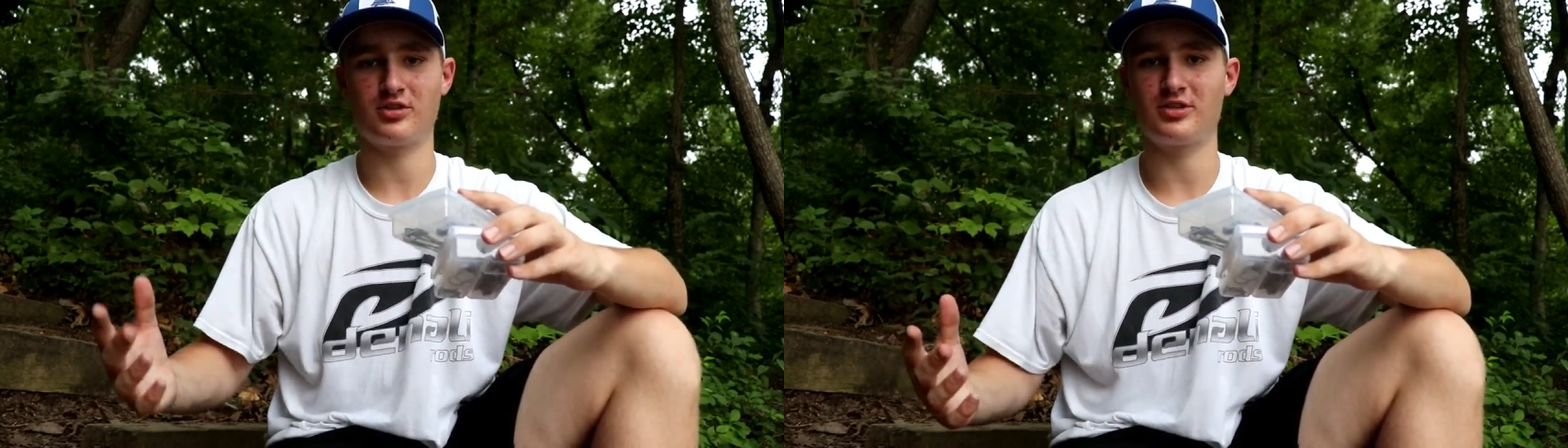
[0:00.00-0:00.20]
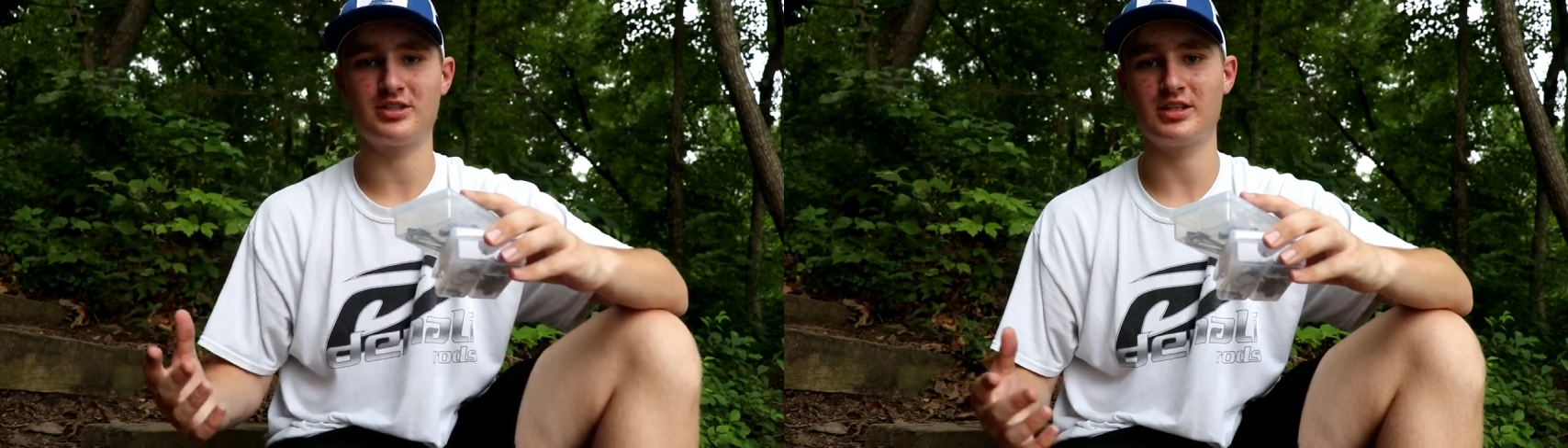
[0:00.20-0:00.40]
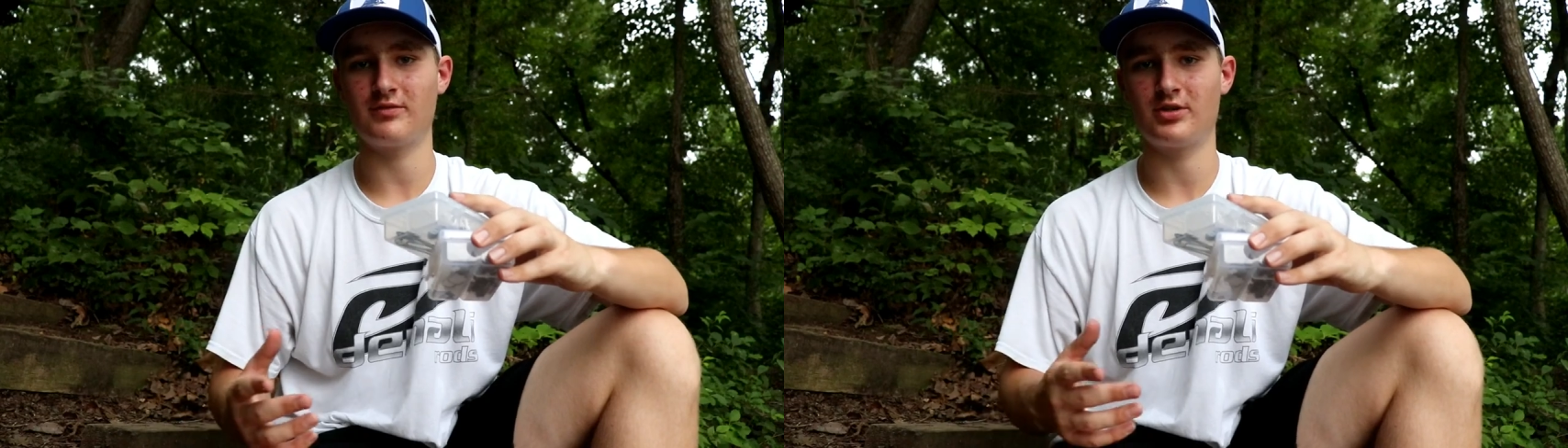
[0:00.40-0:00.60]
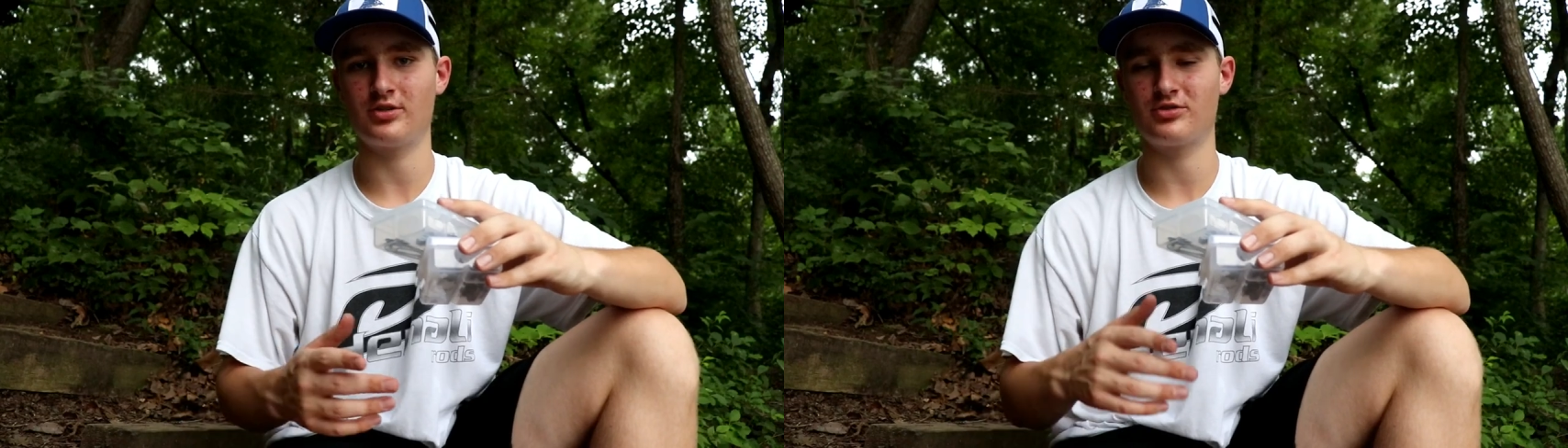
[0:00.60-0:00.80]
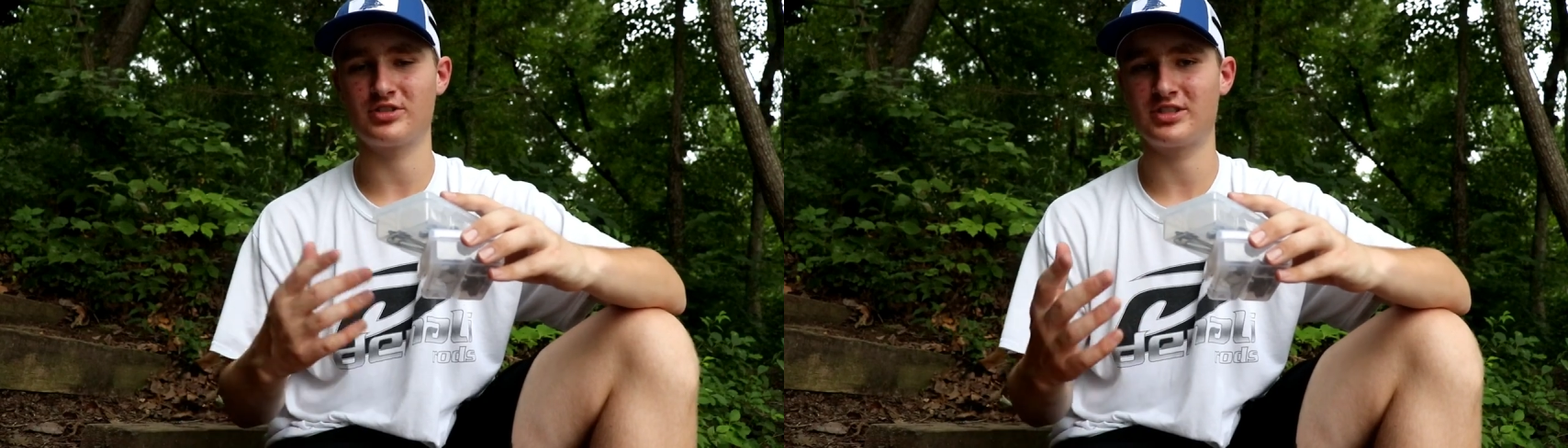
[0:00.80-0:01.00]

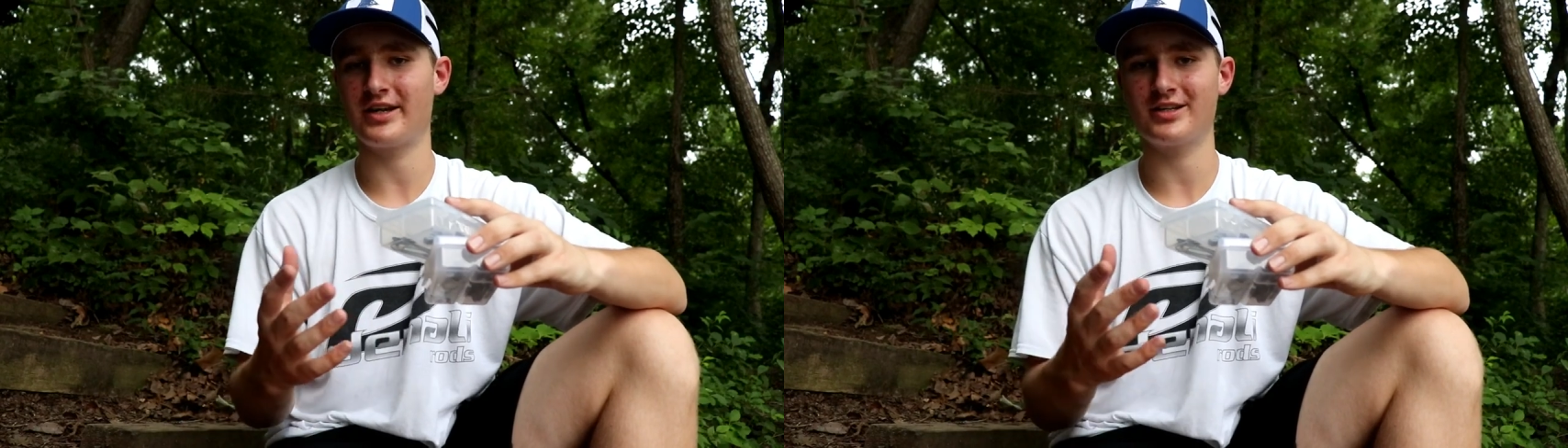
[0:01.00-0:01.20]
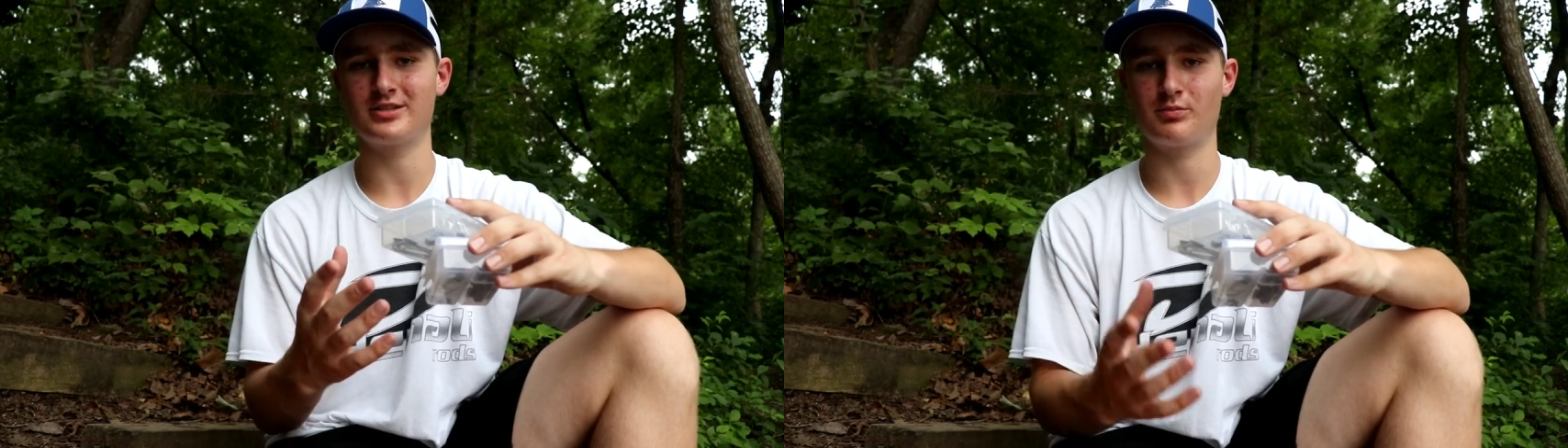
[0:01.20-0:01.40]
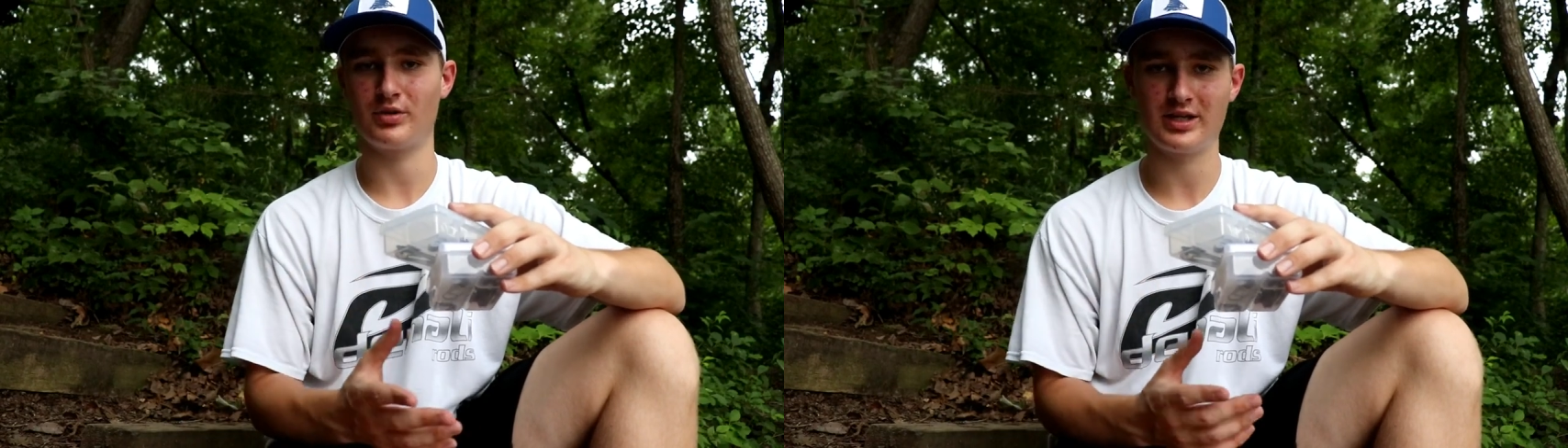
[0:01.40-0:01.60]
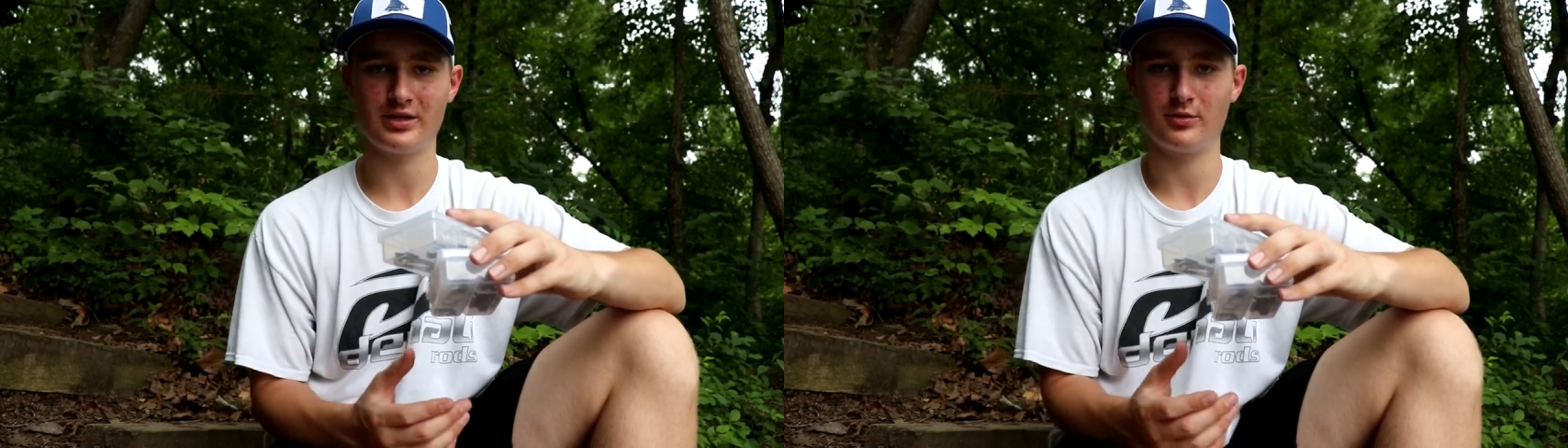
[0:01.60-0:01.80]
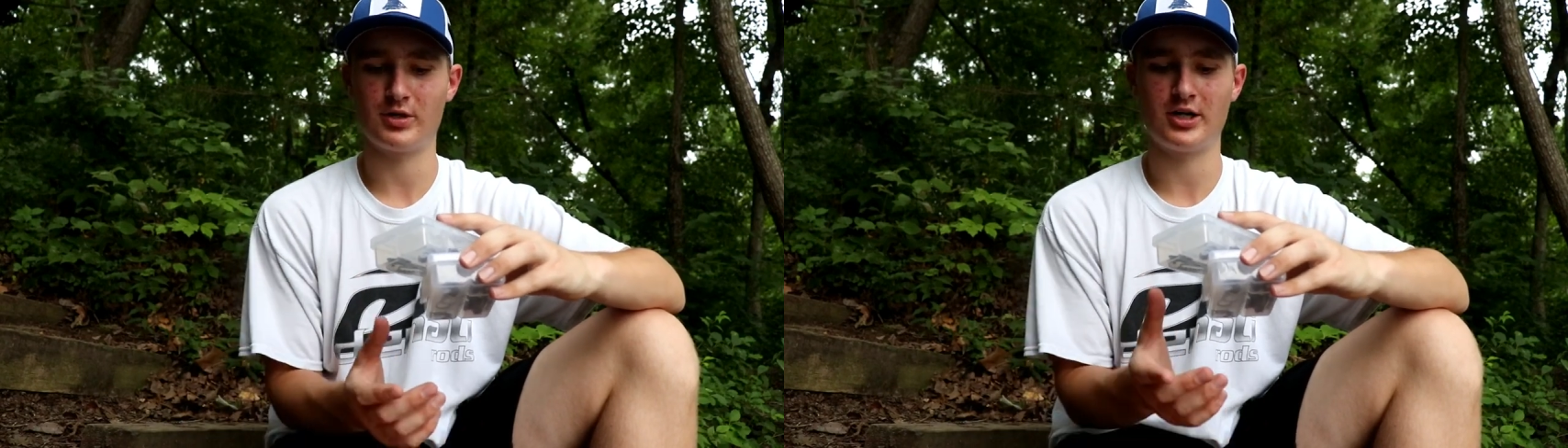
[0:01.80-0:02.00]
3700 size
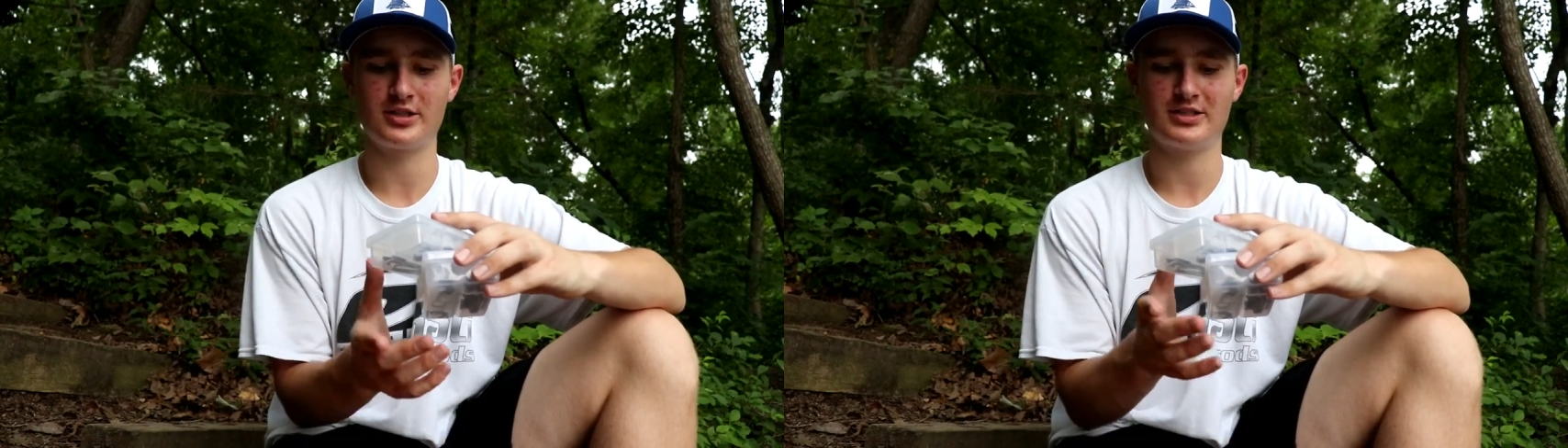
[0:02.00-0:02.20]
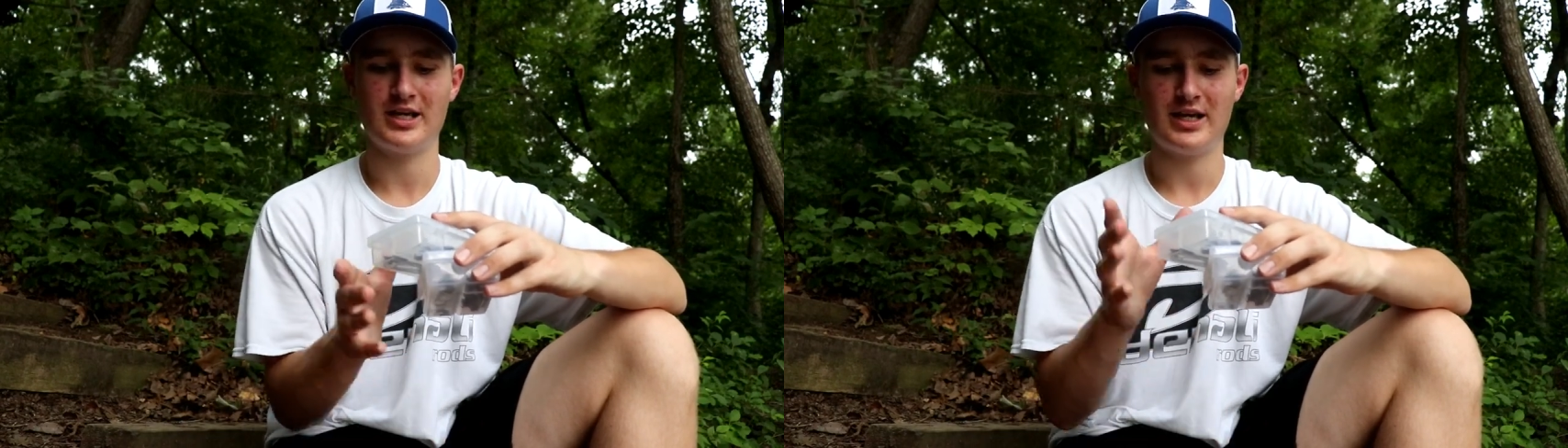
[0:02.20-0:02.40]
Plano box